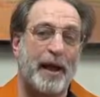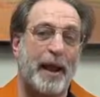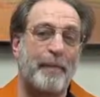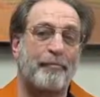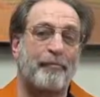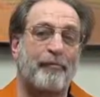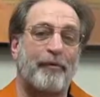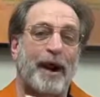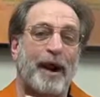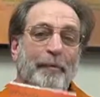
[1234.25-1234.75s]

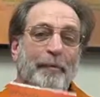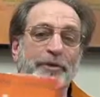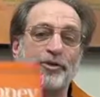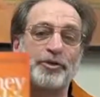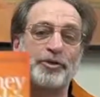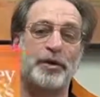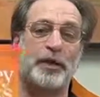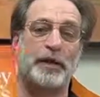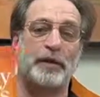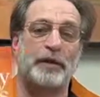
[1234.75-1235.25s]
and I
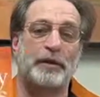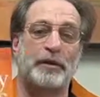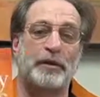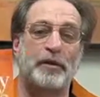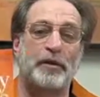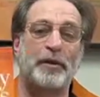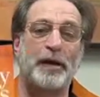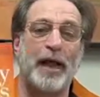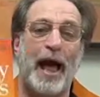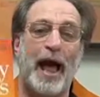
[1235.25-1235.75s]
promise you're going
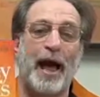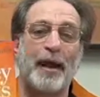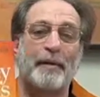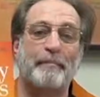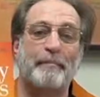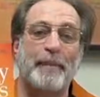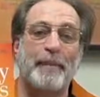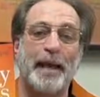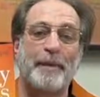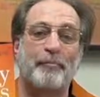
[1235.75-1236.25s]
to learn
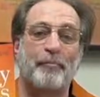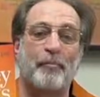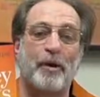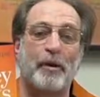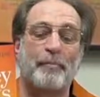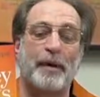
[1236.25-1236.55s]
how to make